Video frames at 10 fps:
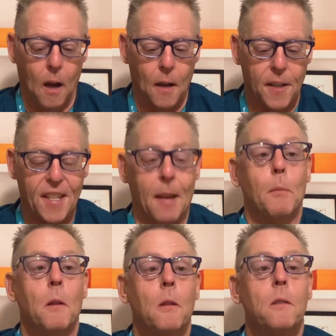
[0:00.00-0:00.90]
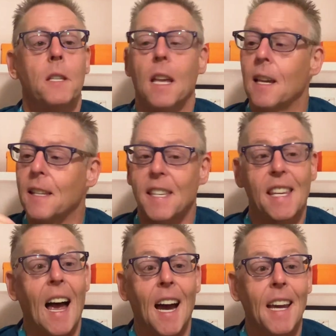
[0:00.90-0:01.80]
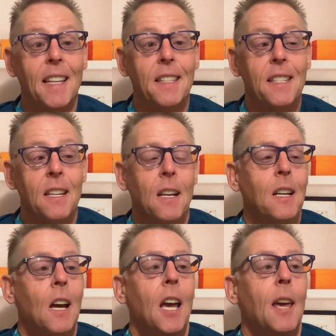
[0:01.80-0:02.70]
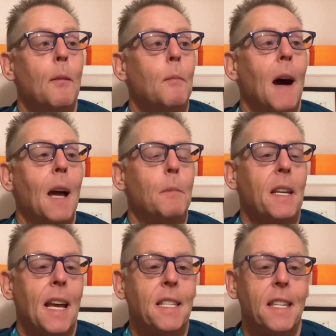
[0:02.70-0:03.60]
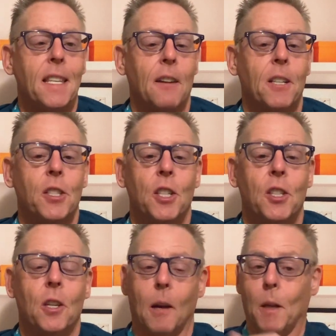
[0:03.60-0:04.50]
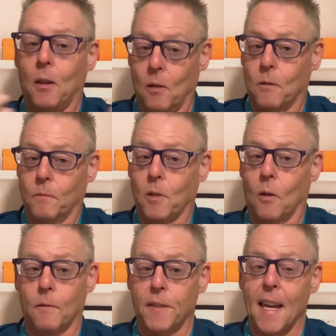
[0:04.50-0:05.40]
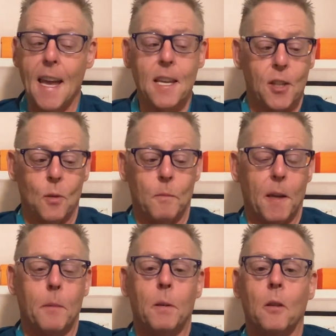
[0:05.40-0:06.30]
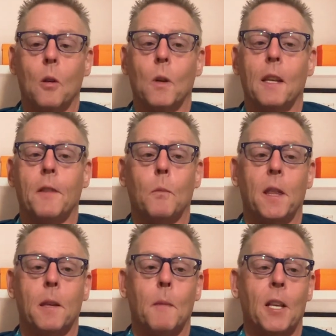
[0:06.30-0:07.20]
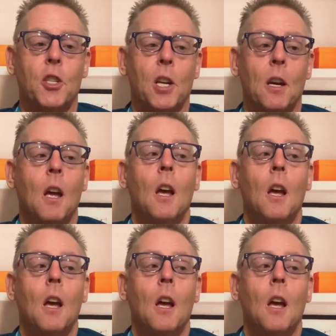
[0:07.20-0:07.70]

symbols, signs. It might be necessary to you. I mean, don't don't forget some people who are living with dementia